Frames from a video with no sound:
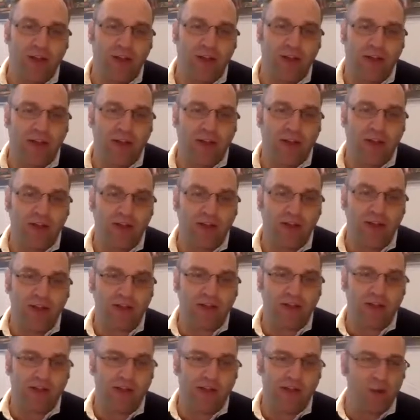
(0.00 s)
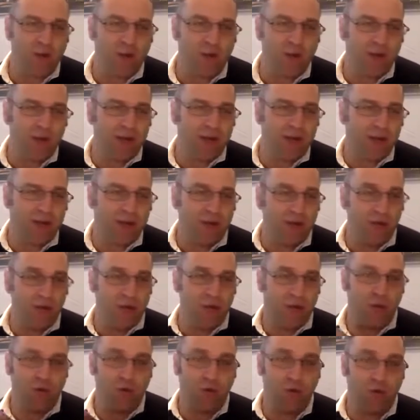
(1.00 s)
It's not only
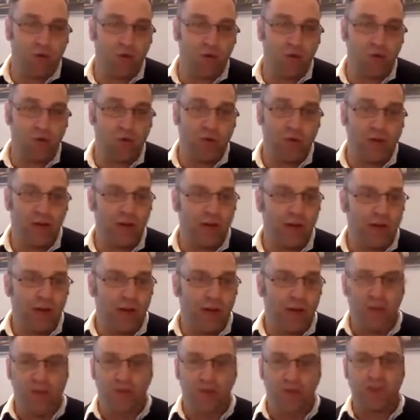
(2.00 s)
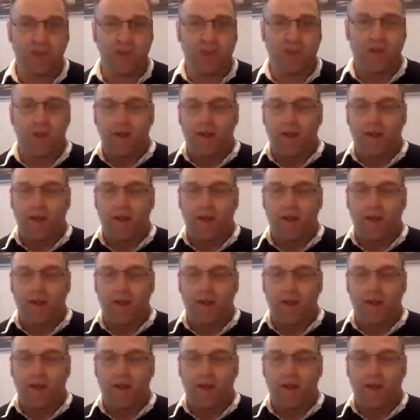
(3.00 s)
difficult to do, in that there's